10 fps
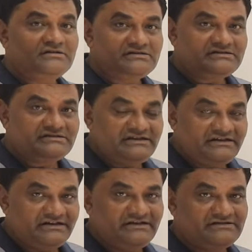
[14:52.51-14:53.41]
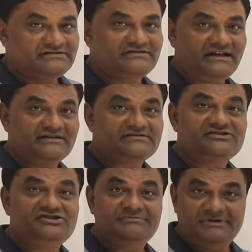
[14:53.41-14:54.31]
series, that is
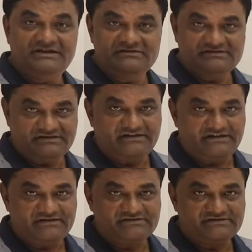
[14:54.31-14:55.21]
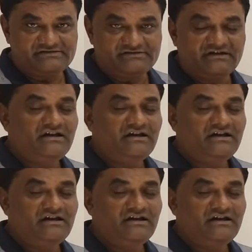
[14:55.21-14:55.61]
GP series.